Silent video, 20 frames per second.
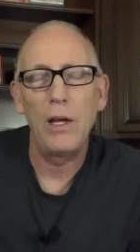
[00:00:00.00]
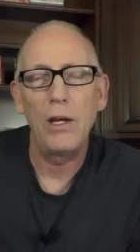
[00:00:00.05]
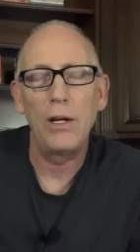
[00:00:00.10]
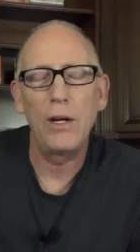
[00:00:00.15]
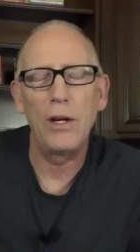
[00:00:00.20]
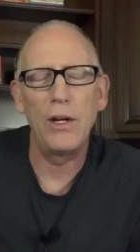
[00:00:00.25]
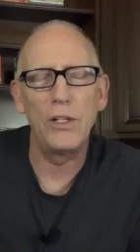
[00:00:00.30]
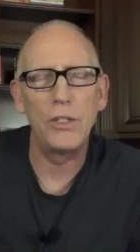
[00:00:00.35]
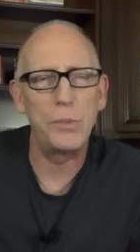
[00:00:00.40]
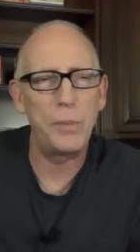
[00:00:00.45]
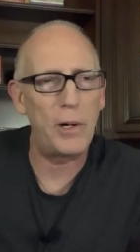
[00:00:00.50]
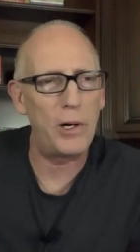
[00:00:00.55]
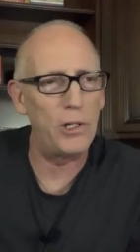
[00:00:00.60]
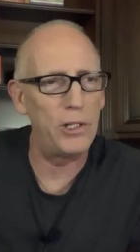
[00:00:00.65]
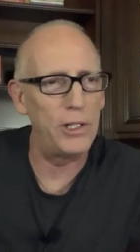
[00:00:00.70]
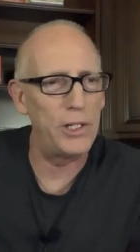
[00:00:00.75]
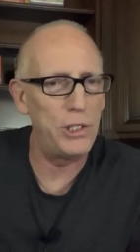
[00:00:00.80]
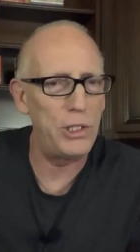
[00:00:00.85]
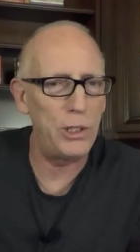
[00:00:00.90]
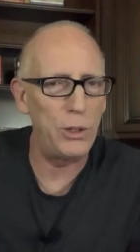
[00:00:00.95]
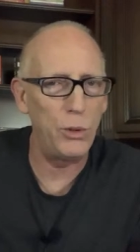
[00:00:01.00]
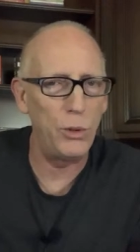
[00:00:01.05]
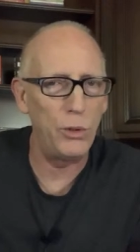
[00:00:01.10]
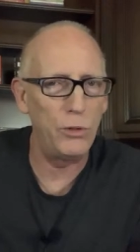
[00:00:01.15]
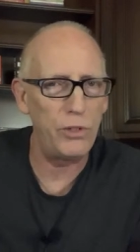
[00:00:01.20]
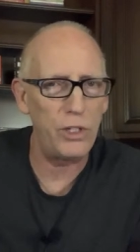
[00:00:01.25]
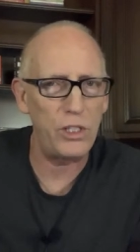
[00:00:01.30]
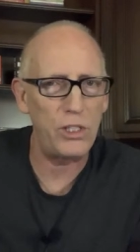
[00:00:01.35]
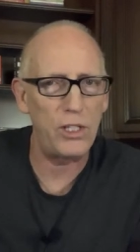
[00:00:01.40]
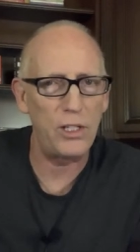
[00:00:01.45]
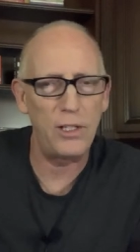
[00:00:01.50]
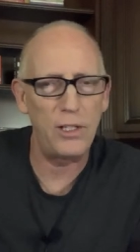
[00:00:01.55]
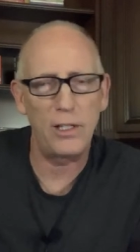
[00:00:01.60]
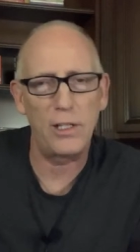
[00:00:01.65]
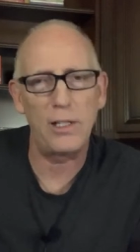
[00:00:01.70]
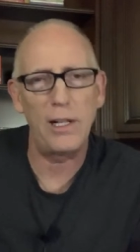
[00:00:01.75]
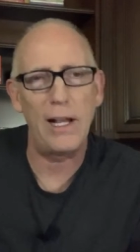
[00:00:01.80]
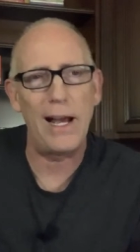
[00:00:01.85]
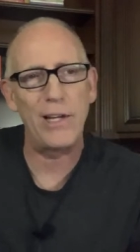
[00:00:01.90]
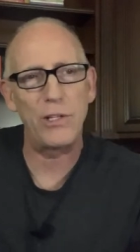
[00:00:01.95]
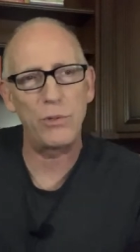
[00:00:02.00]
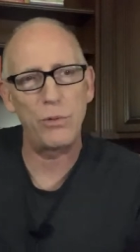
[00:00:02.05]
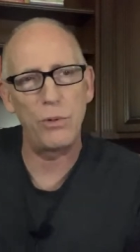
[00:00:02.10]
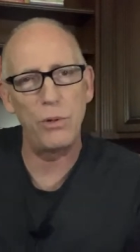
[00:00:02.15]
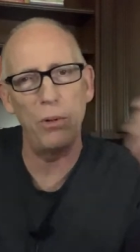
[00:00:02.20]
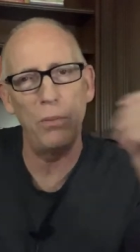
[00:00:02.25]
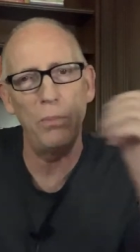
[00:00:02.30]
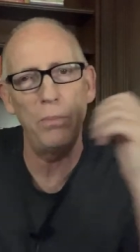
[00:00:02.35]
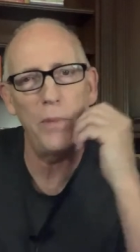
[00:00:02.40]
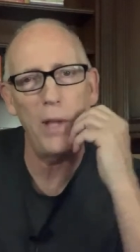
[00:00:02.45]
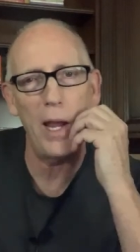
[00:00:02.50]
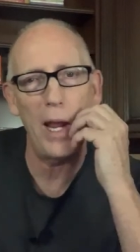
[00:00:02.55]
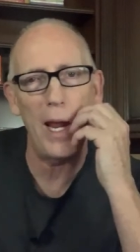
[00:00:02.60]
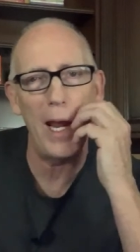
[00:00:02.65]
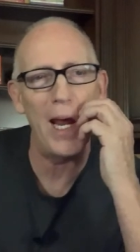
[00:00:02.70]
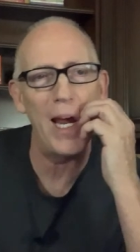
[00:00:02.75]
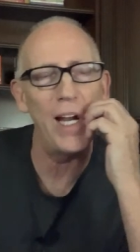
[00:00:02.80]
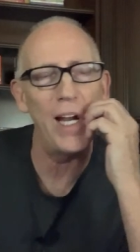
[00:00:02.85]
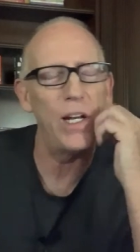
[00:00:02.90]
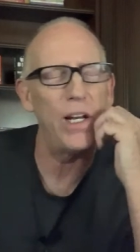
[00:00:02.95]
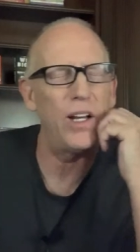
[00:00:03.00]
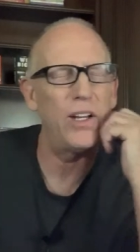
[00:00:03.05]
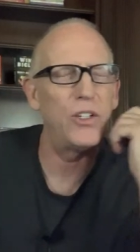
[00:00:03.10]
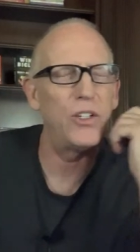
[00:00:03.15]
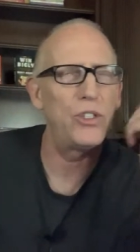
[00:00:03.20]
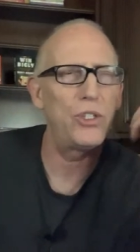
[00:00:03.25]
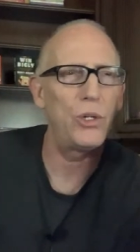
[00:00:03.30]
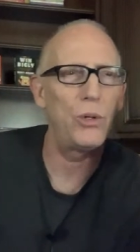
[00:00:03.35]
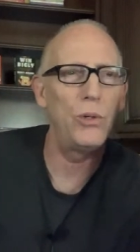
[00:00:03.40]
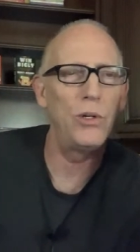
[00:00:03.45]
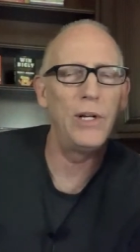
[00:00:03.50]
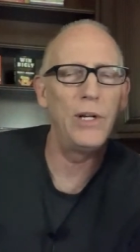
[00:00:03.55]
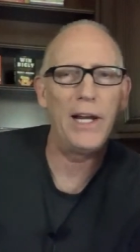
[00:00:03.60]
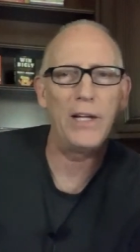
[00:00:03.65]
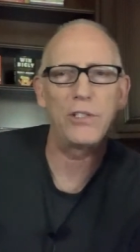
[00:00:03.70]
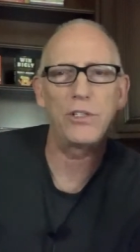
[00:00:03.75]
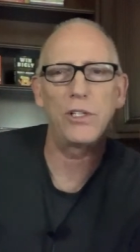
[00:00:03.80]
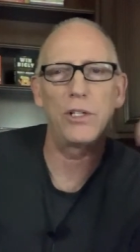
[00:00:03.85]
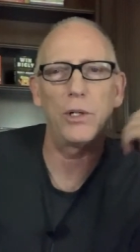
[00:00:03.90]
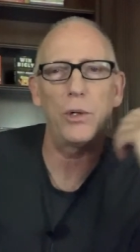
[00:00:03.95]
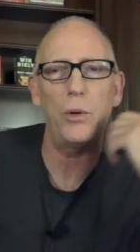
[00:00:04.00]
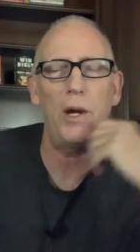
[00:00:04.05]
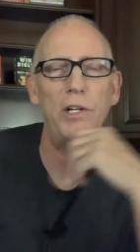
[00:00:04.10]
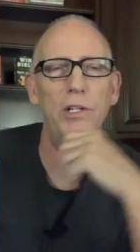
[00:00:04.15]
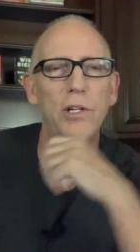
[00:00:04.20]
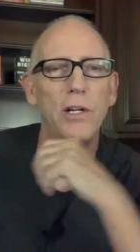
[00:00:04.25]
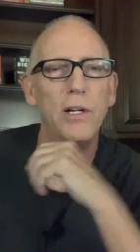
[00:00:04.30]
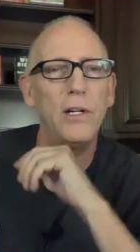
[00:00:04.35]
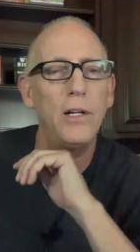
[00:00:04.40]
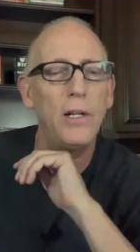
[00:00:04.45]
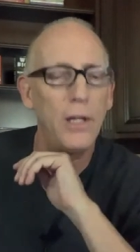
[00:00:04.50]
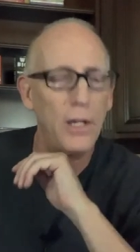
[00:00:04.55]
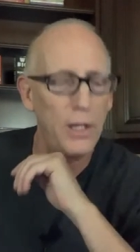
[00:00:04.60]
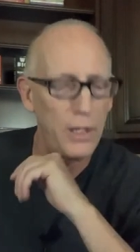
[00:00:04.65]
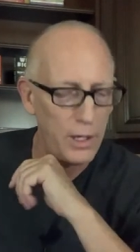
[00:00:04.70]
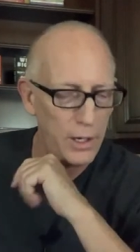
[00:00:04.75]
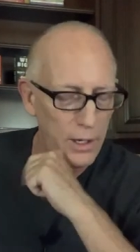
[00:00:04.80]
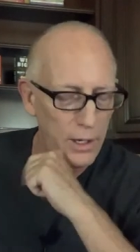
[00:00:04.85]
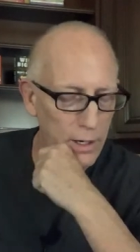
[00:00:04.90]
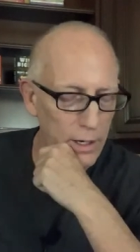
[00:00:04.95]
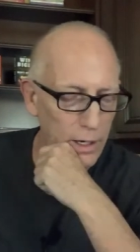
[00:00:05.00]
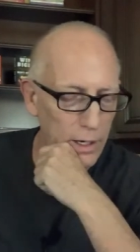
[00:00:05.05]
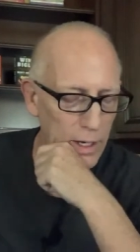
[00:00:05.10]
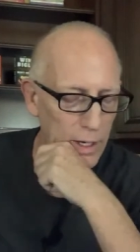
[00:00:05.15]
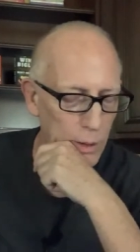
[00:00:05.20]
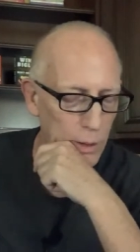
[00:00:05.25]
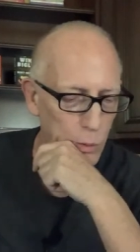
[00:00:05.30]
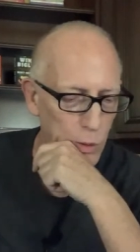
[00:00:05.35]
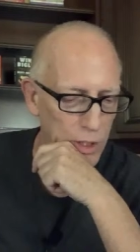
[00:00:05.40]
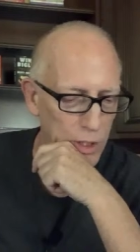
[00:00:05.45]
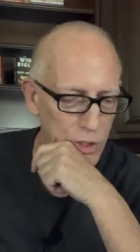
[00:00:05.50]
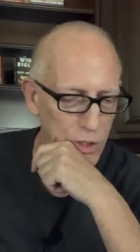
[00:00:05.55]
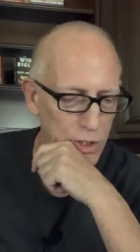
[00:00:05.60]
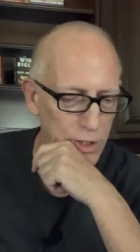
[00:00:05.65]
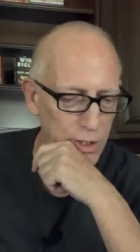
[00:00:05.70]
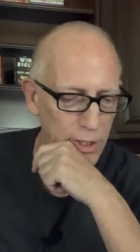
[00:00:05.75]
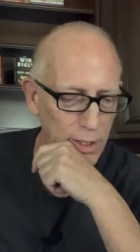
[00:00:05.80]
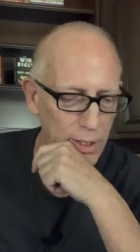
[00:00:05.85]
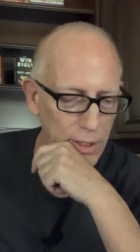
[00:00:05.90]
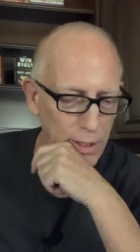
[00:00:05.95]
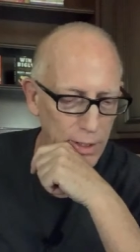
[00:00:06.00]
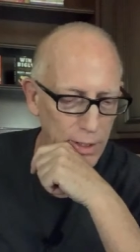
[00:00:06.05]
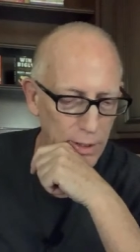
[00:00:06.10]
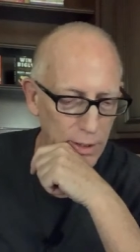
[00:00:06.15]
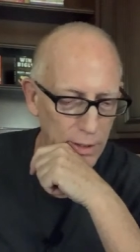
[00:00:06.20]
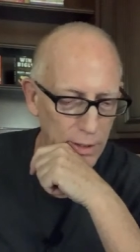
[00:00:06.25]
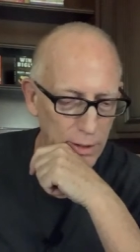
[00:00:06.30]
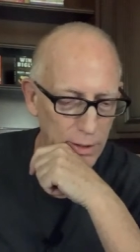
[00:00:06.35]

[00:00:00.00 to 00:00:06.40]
because apparently she visited a classroom and a uh, student asked a question in which the,